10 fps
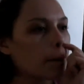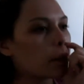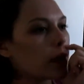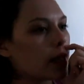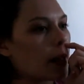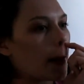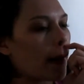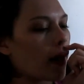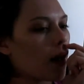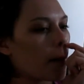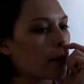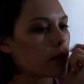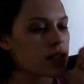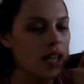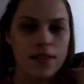We
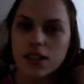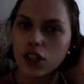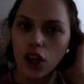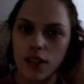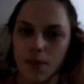we'll see how this goes.